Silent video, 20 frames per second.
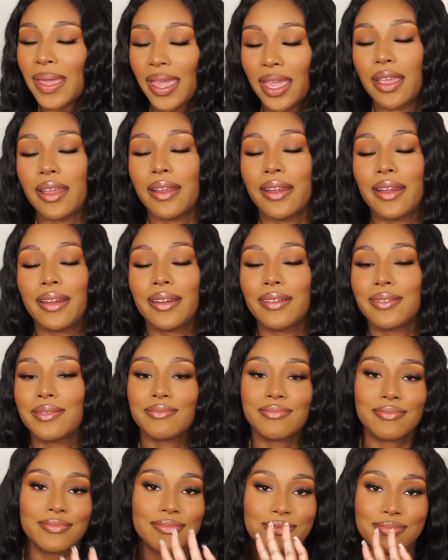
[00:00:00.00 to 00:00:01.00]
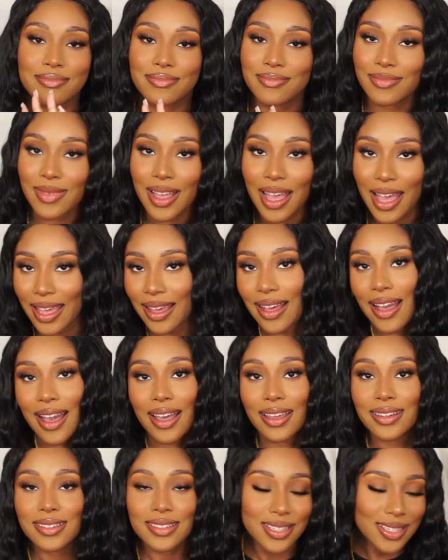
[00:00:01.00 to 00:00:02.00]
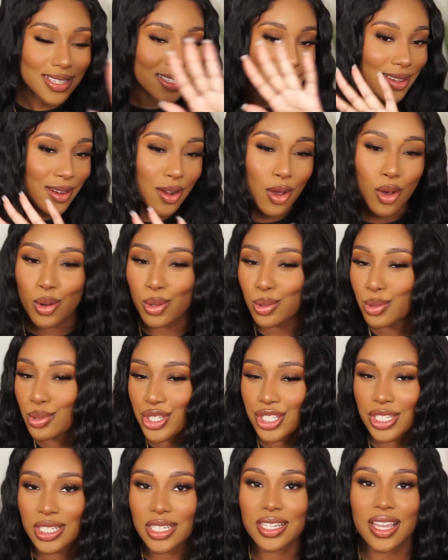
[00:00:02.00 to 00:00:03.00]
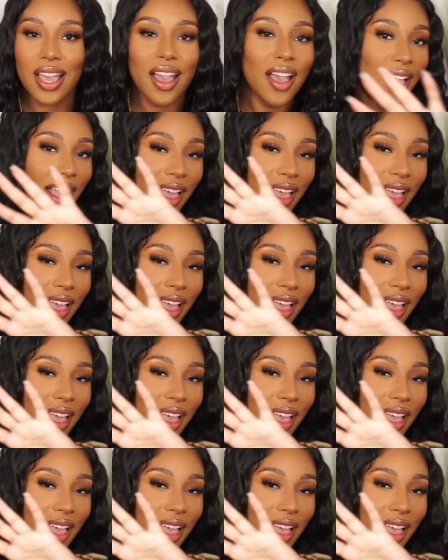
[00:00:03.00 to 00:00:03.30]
pair I got is an OG.